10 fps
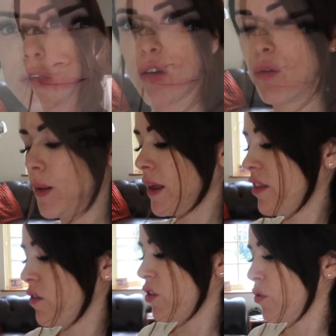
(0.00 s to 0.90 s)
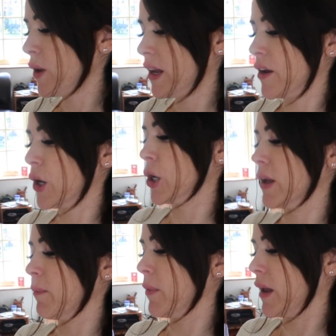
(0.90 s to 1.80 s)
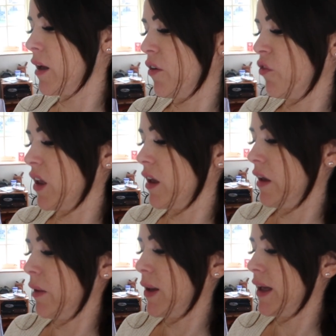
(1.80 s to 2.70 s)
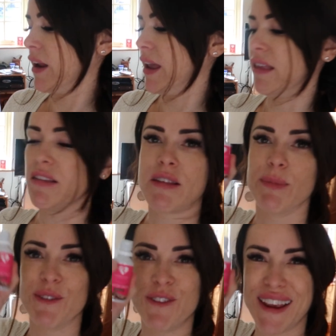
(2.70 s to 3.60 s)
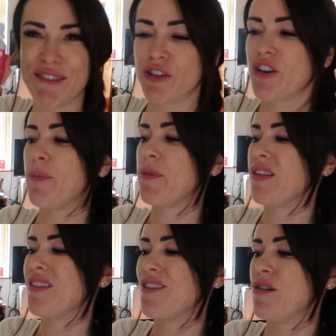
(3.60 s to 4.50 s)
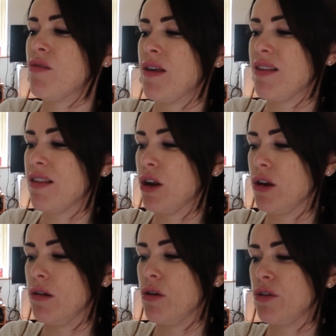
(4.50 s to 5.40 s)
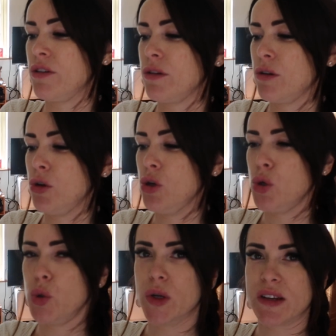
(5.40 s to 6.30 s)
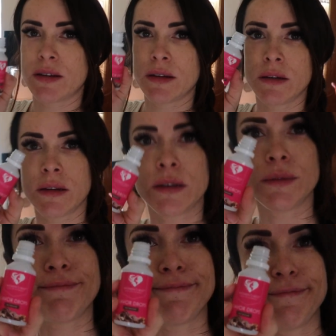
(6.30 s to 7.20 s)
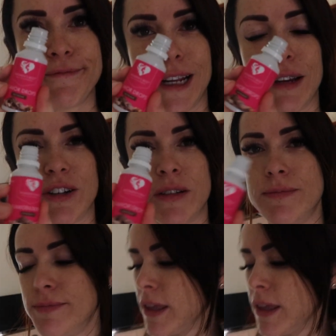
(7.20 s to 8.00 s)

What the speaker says: So in place of sweetener in my coffee, I'm adding in some of the flavor drops. So it's a nut nougat flavor,